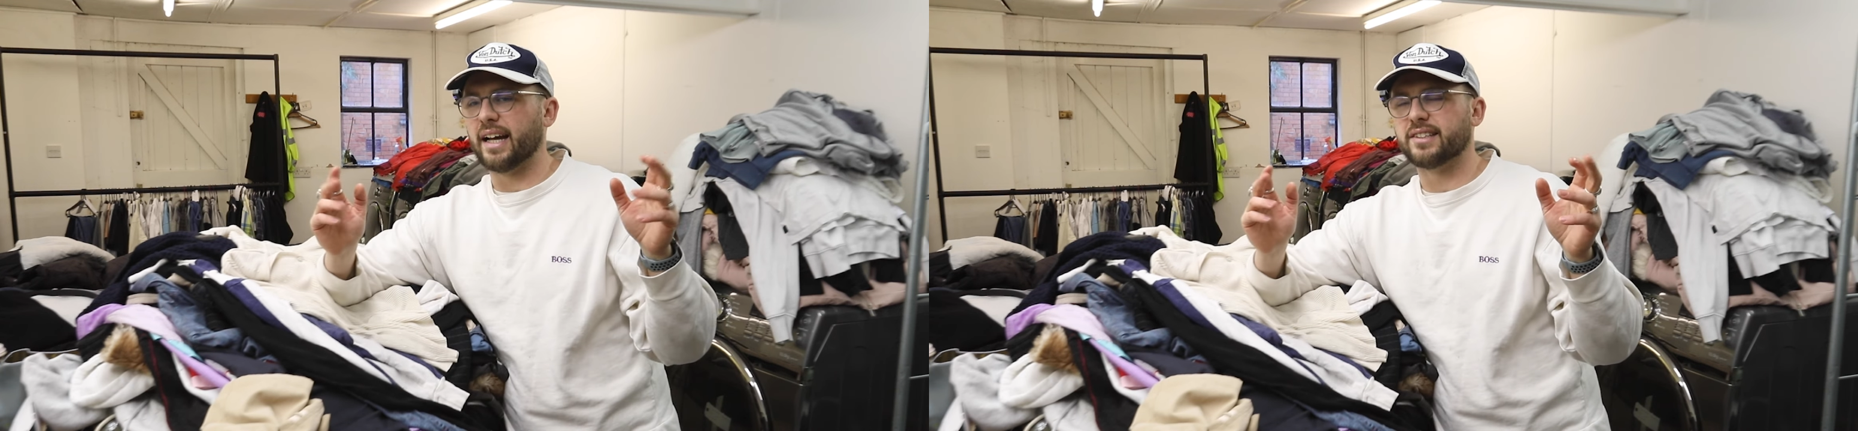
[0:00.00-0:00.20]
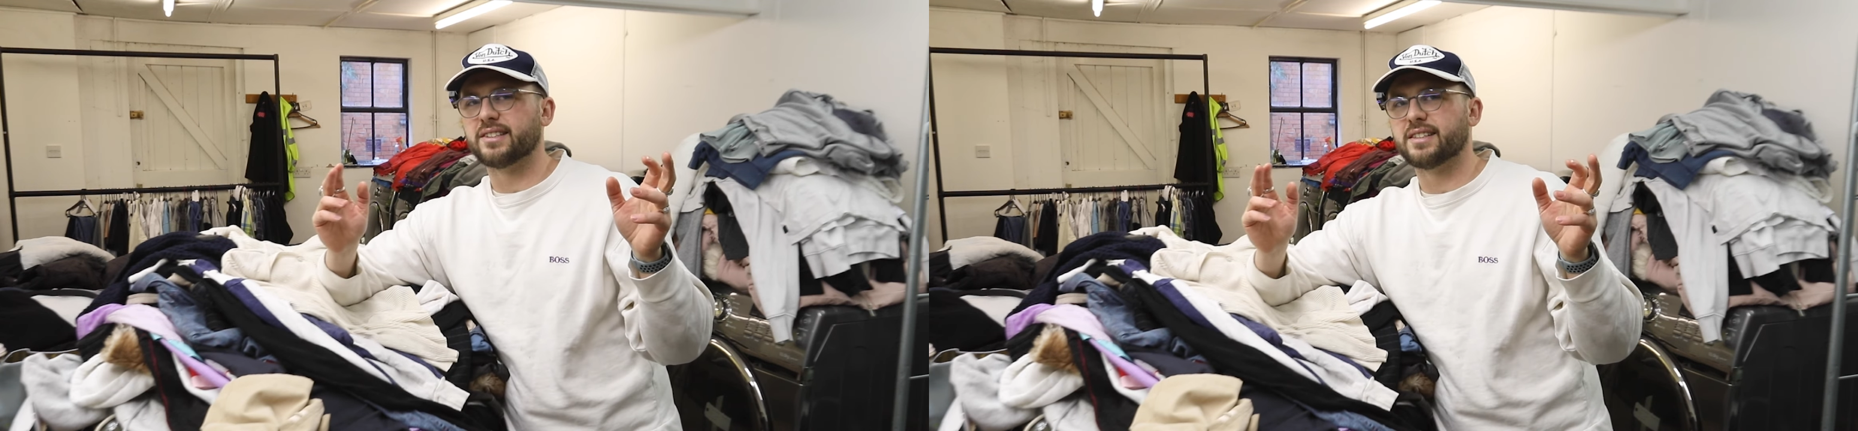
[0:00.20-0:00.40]

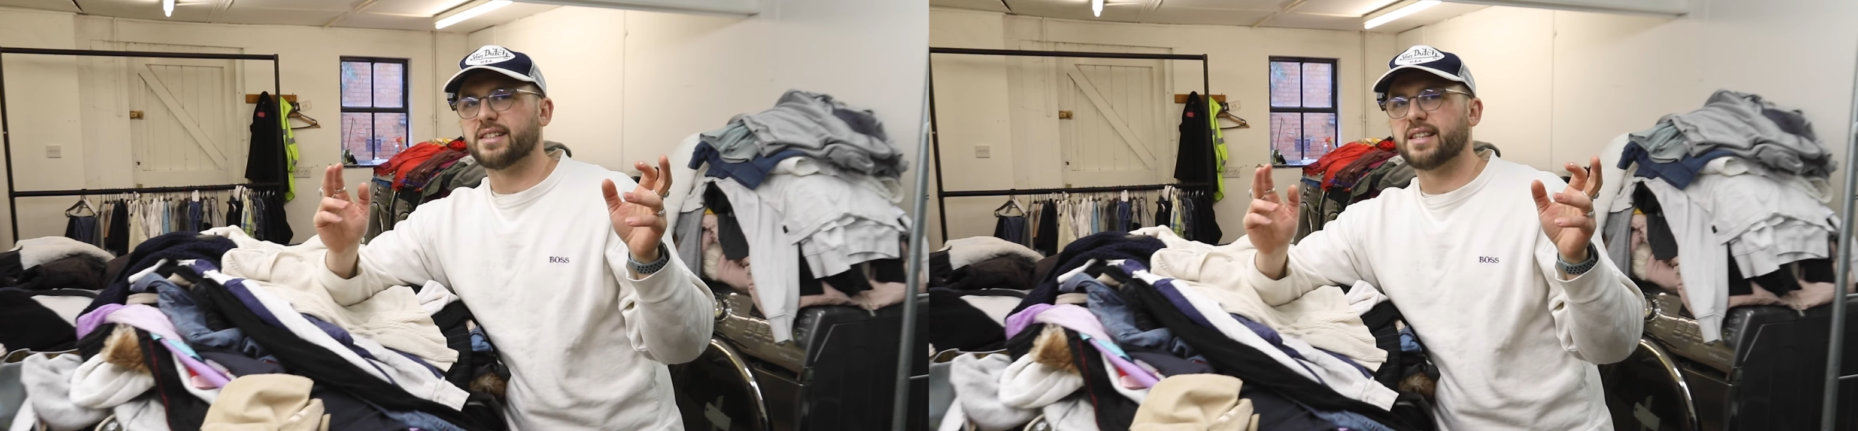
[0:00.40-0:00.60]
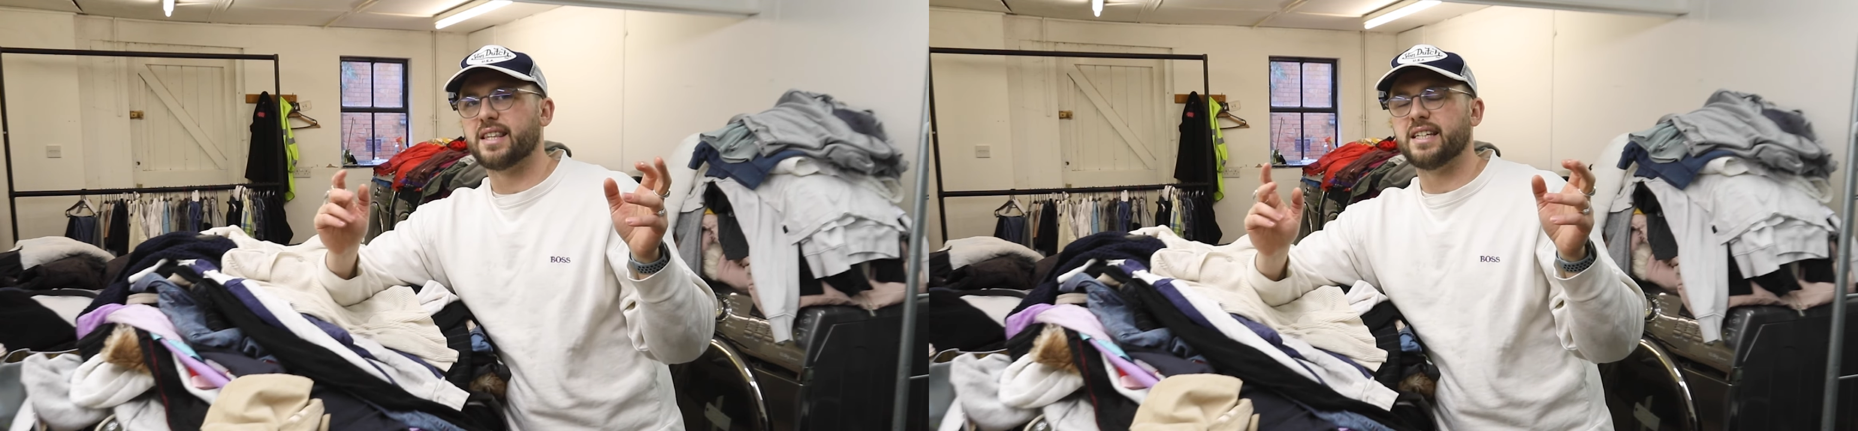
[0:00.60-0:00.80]

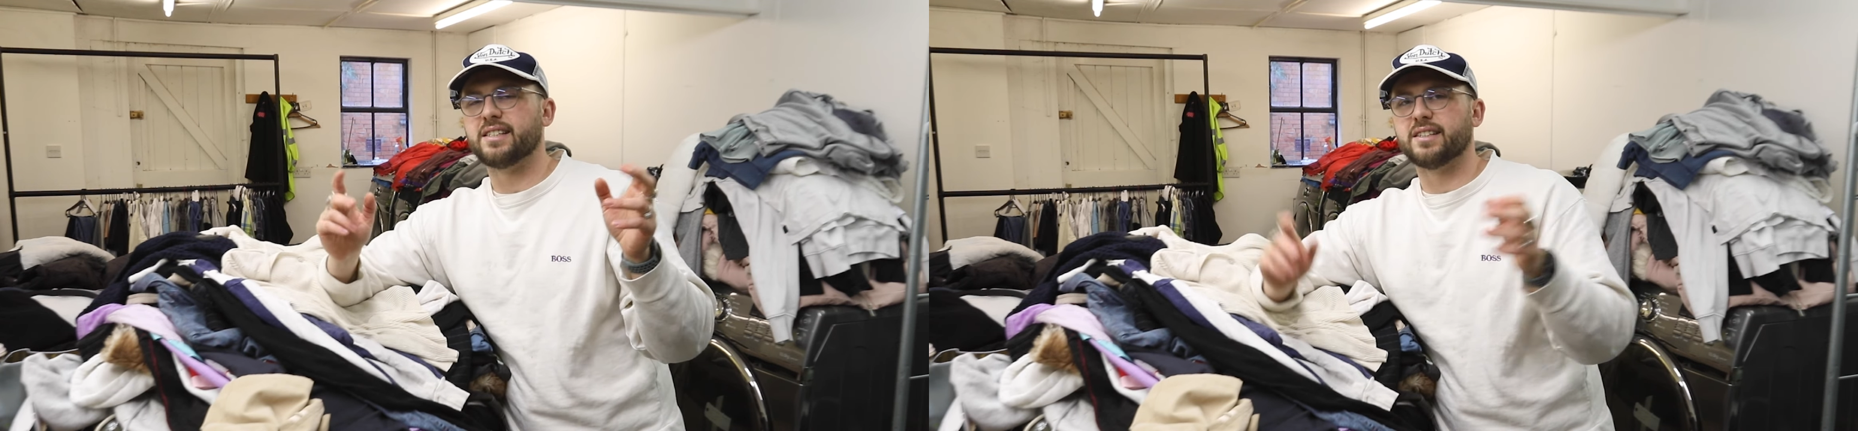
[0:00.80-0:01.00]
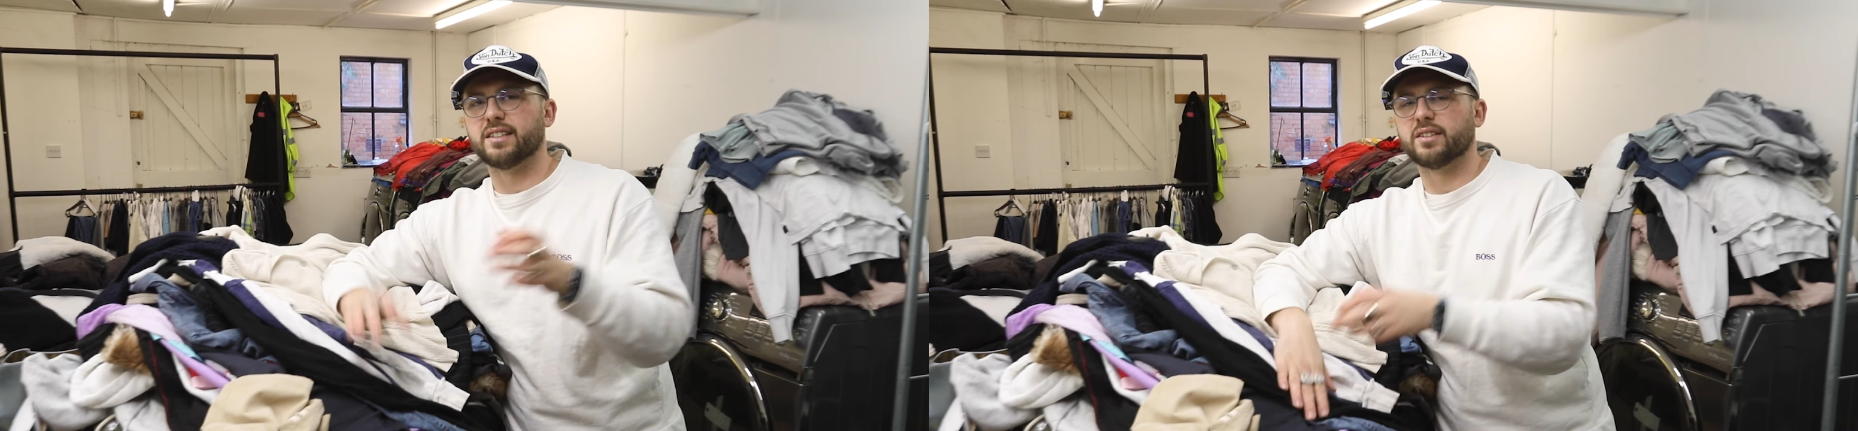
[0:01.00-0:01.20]

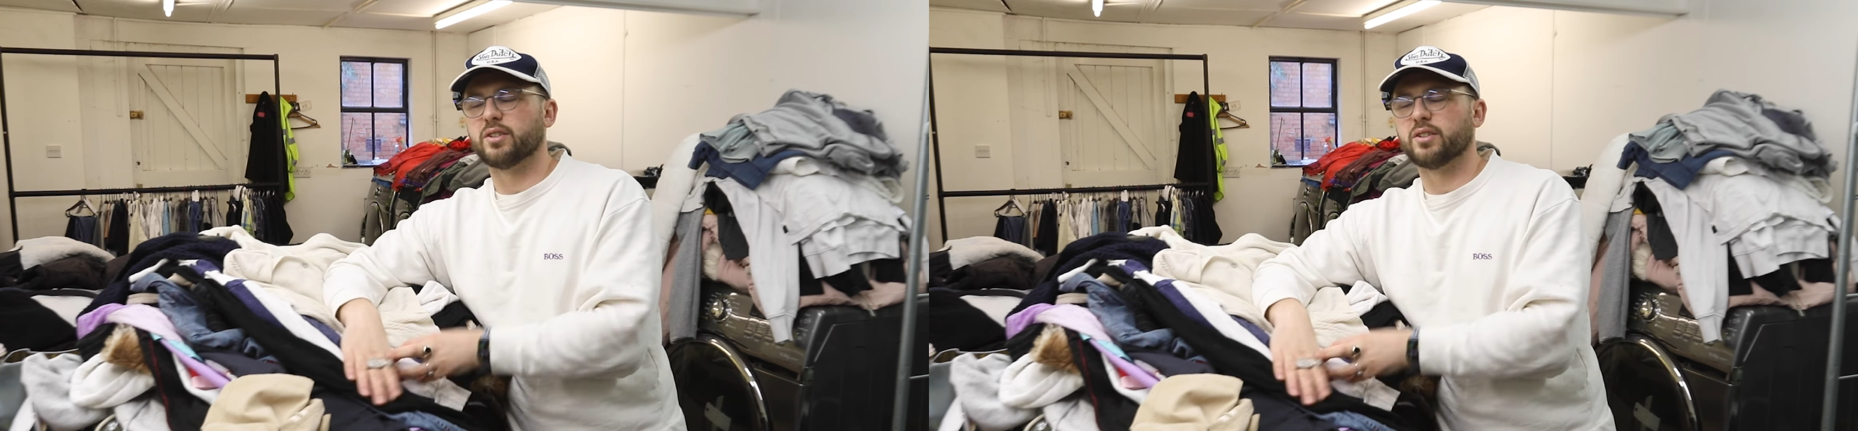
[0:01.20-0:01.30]
anesthesia